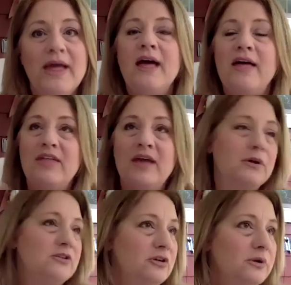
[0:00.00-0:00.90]
and they would
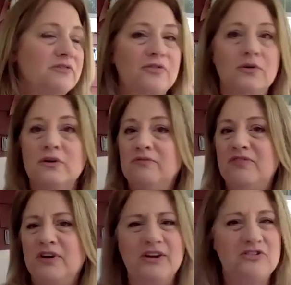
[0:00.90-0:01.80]
do it for
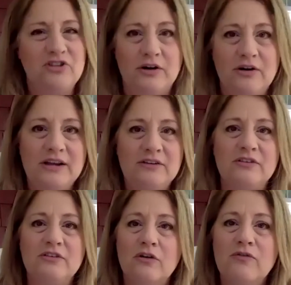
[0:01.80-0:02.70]
various charities and
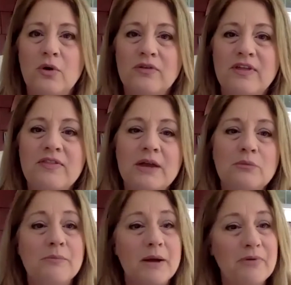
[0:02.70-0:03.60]
so forth. And then when
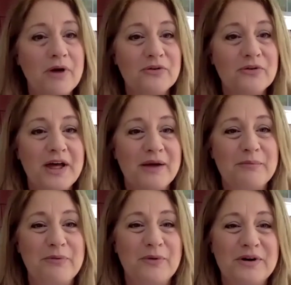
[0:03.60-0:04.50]
my brother and I were
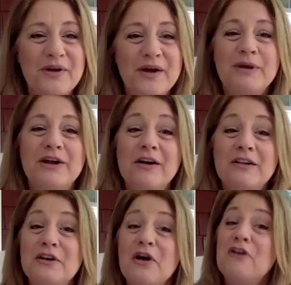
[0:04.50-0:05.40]
born, we called
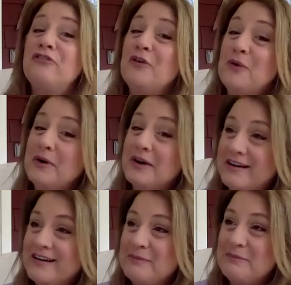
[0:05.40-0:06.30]
it Four
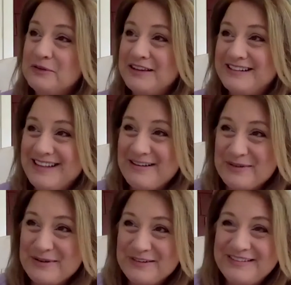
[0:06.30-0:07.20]
Music
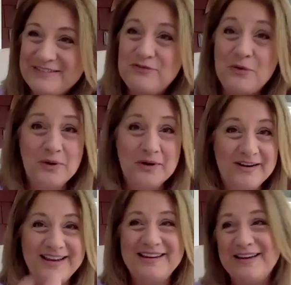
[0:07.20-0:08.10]
Lovers, four
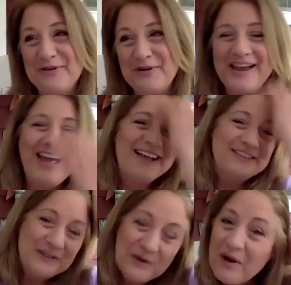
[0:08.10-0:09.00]
and the FO.
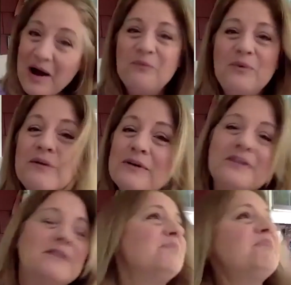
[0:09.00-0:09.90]
So we
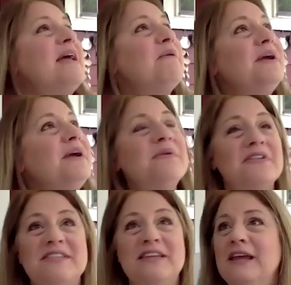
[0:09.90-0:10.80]
were
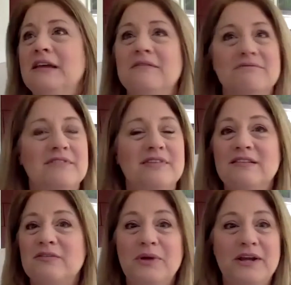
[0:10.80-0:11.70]
singing since
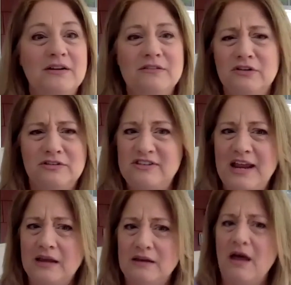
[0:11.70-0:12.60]
we could just
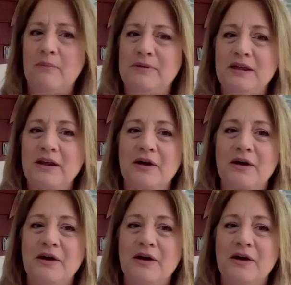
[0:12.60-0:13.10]
stand up, It